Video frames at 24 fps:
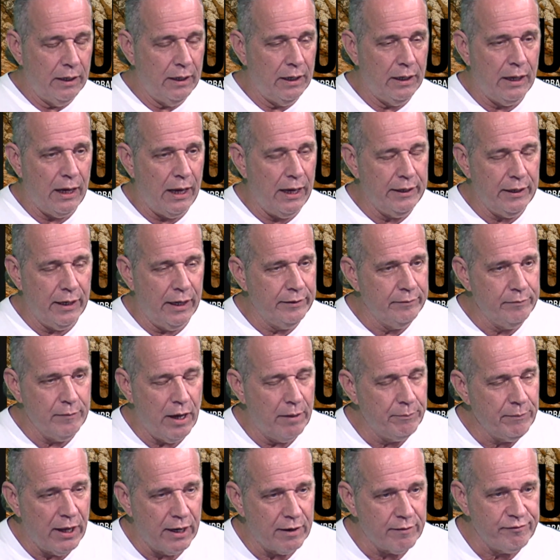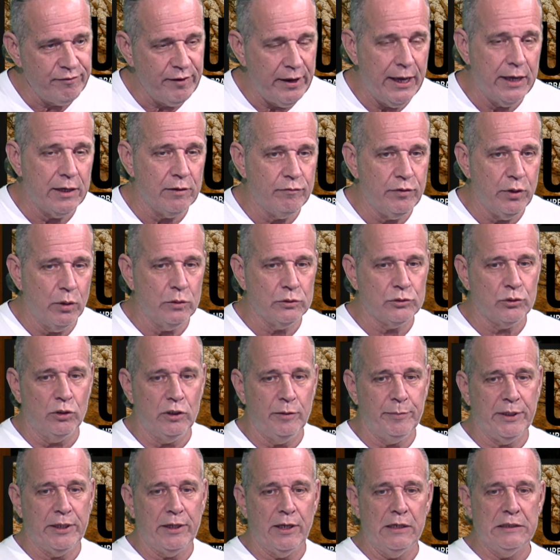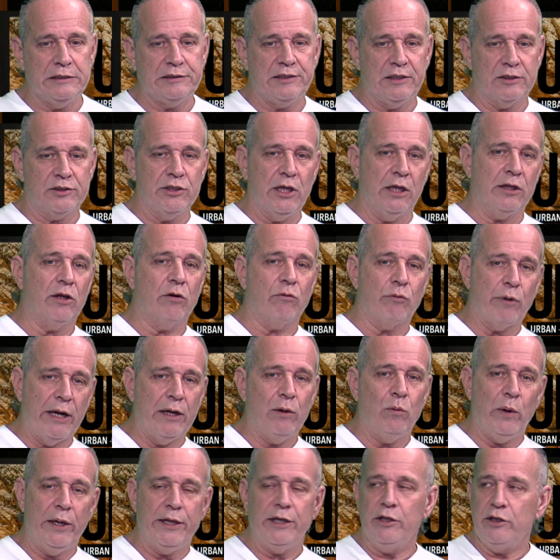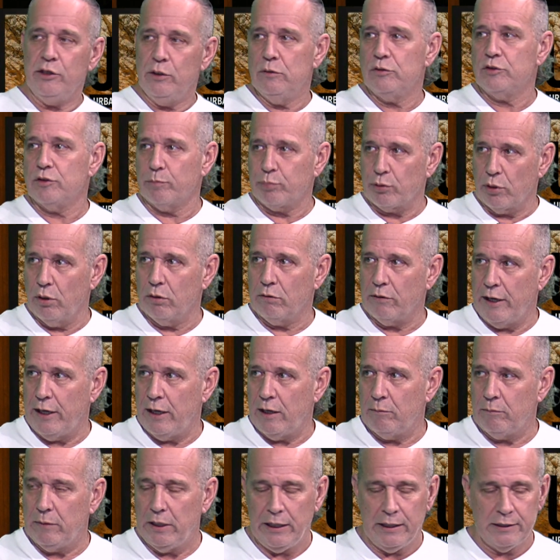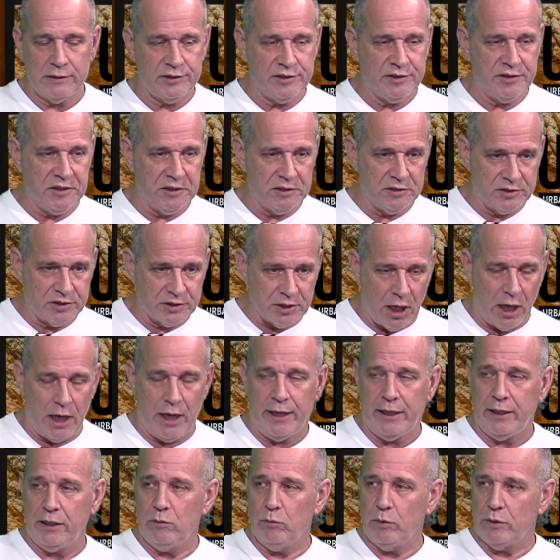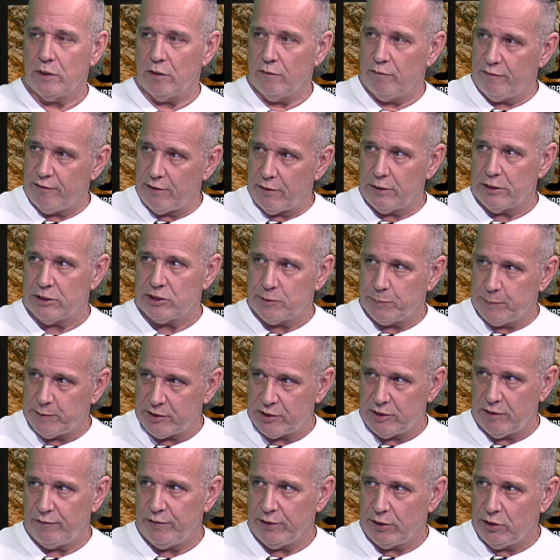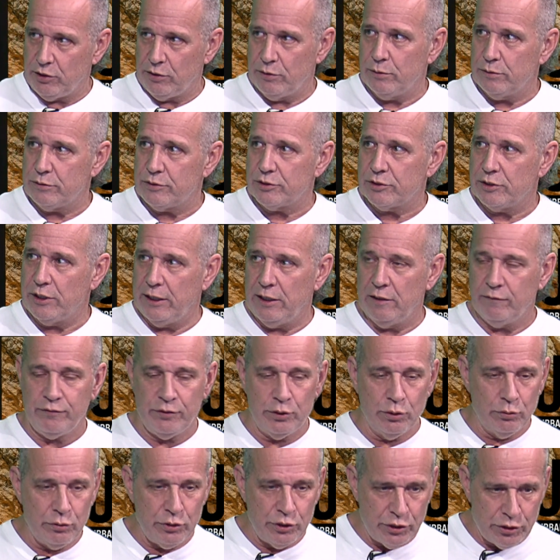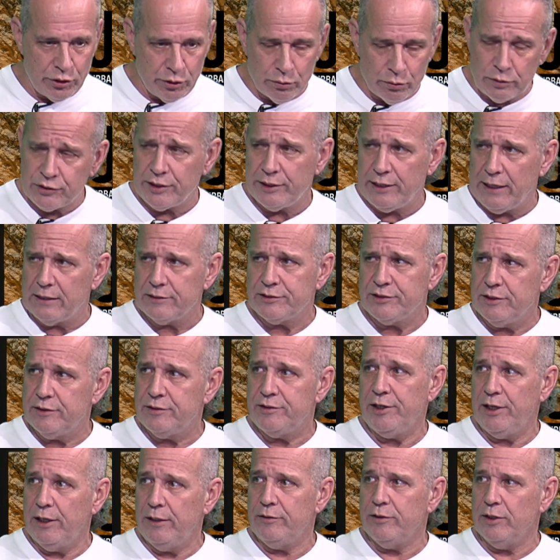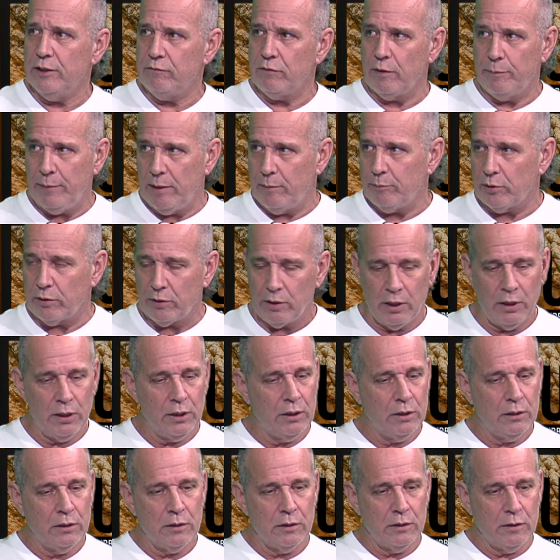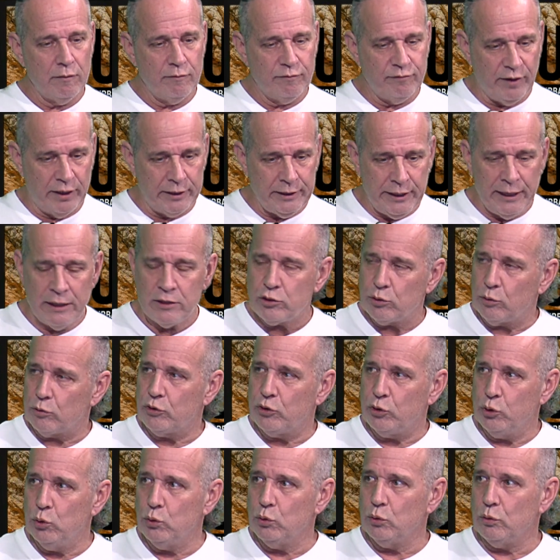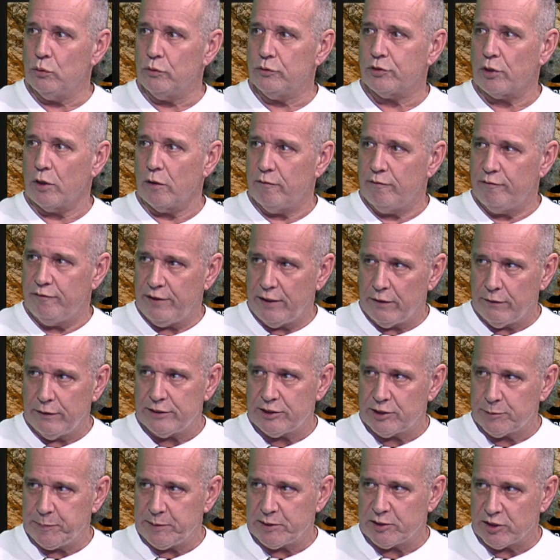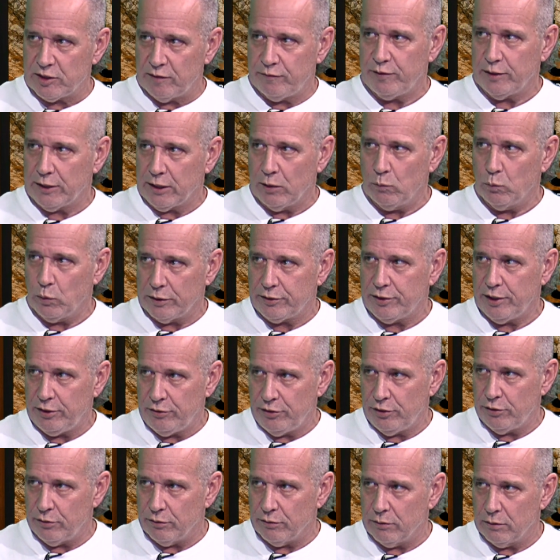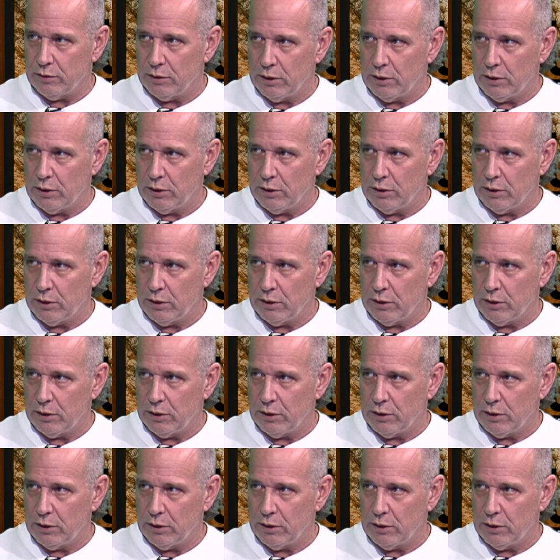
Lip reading: I'm not a fan of those, only because that's not the right way to use the program. It's designed with a very specific use, and if you use it as intended, remember, financial tools are very specific in what they do.